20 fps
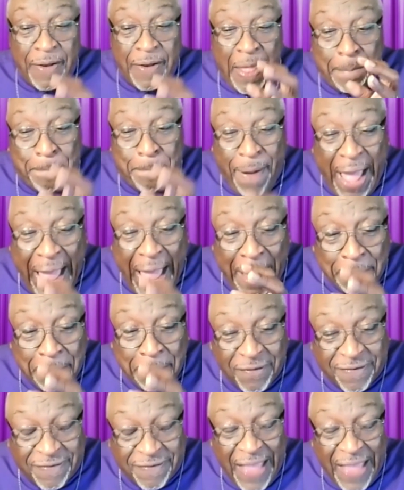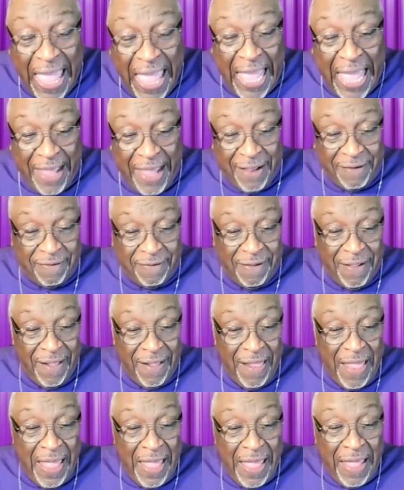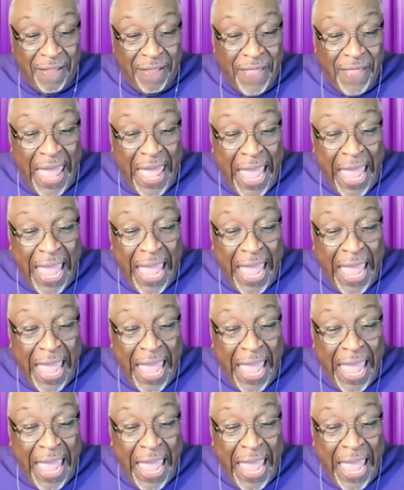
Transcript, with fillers: the Bible says that